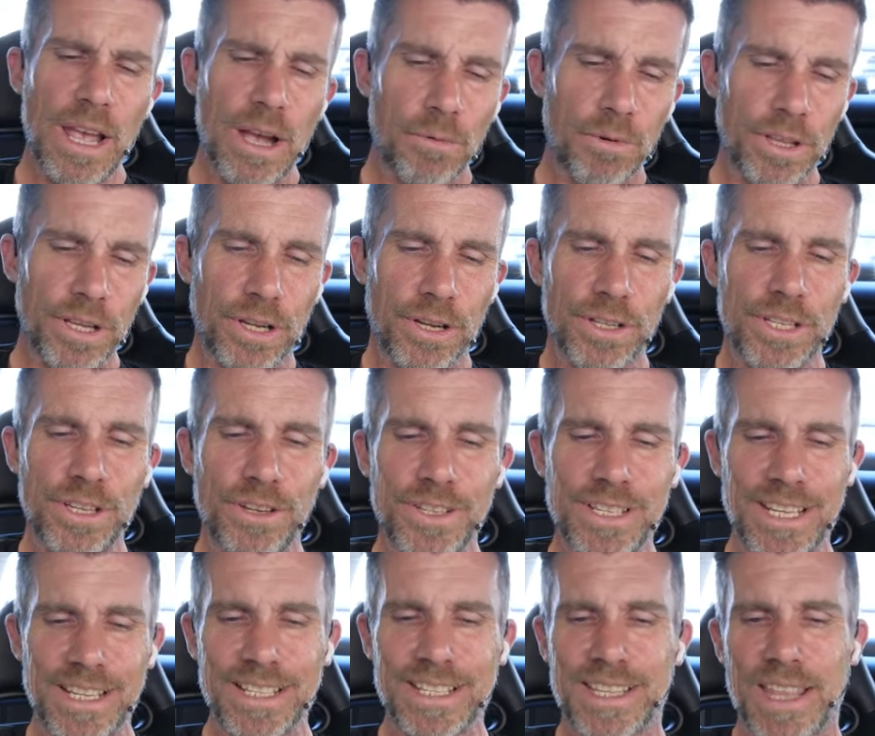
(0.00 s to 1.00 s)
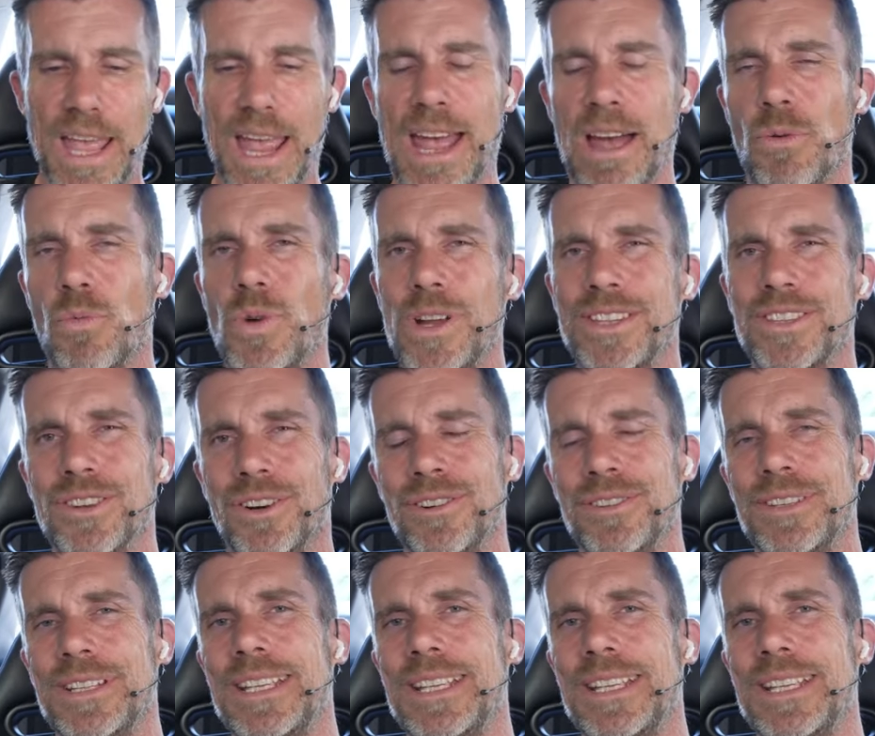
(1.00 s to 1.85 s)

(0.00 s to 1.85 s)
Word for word: Well, the good news is that we don't